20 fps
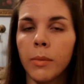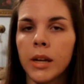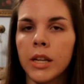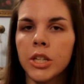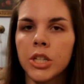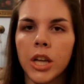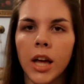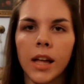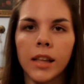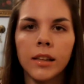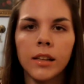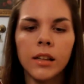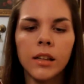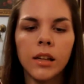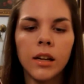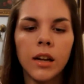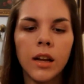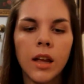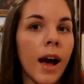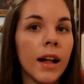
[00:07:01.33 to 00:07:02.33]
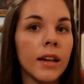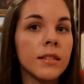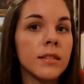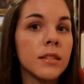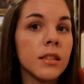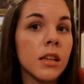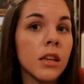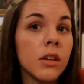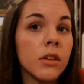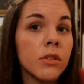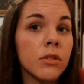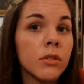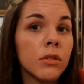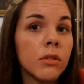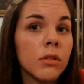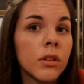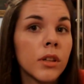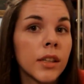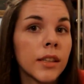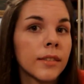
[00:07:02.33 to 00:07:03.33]
to my channel. I'll see you
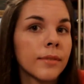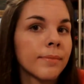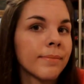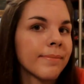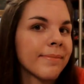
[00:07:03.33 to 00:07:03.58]
soon!